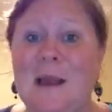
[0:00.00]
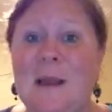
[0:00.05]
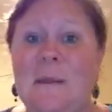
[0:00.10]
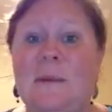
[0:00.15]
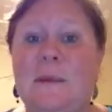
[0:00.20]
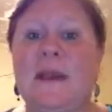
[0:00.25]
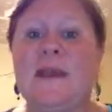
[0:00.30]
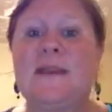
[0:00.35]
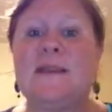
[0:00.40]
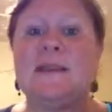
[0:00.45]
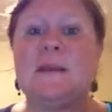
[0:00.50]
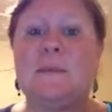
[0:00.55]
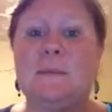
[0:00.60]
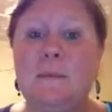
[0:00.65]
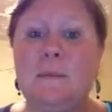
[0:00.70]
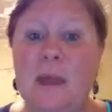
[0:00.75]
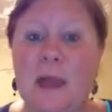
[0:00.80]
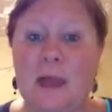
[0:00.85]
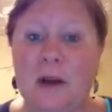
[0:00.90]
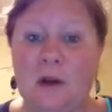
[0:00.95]
Because in the
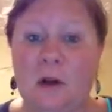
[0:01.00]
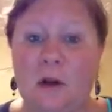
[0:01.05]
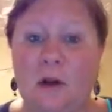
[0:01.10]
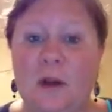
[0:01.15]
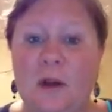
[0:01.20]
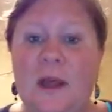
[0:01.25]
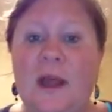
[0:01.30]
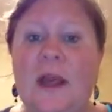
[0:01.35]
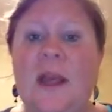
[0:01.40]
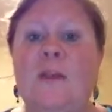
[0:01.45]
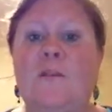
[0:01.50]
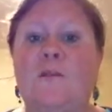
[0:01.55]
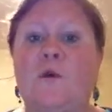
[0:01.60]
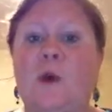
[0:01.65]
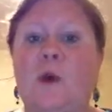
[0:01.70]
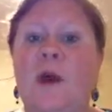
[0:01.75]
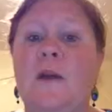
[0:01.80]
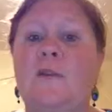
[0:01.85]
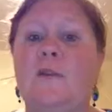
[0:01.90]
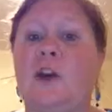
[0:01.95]
middle,
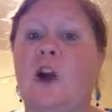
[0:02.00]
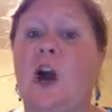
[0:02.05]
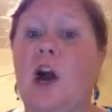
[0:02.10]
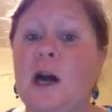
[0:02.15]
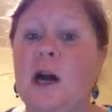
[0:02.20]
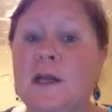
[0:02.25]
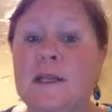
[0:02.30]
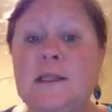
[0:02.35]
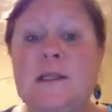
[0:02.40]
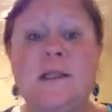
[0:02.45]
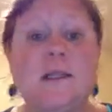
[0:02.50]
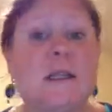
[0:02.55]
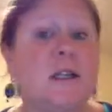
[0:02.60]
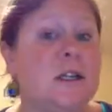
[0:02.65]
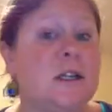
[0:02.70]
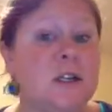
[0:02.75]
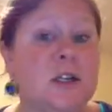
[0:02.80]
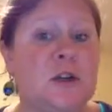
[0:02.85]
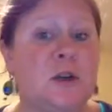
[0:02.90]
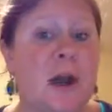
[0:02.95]
if your audience is going
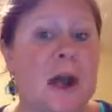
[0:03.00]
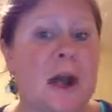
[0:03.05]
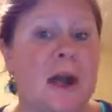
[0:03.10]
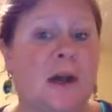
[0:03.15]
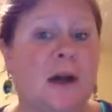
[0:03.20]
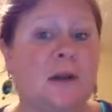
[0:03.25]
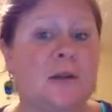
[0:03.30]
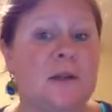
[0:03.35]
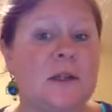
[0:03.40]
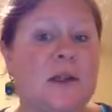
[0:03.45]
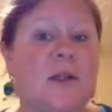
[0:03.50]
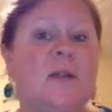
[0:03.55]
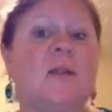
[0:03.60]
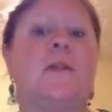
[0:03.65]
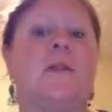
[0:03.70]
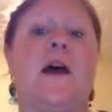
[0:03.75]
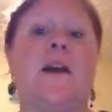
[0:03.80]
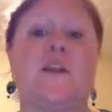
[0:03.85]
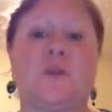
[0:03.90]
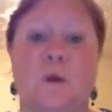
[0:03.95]
to tune out,
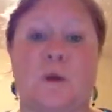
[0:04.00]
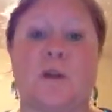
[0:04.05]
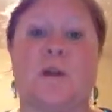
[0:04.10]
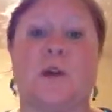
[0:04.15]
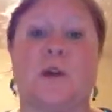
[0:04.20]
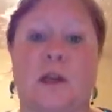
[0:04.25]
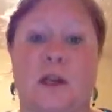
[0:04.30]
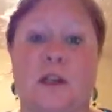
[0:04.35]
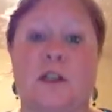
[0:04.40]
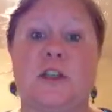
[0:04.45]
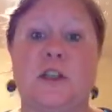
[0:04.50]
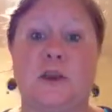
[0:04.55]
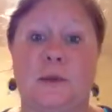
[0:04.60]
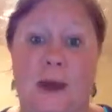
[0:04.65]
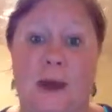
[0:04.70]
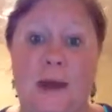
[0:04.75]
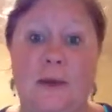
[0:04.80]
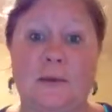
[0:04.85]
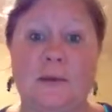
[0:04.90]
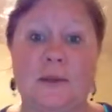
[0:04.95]
that's where they're going to tune
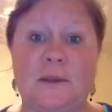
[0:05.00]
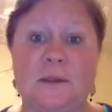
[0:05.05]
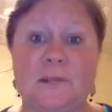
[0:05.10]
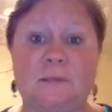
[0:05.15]
out.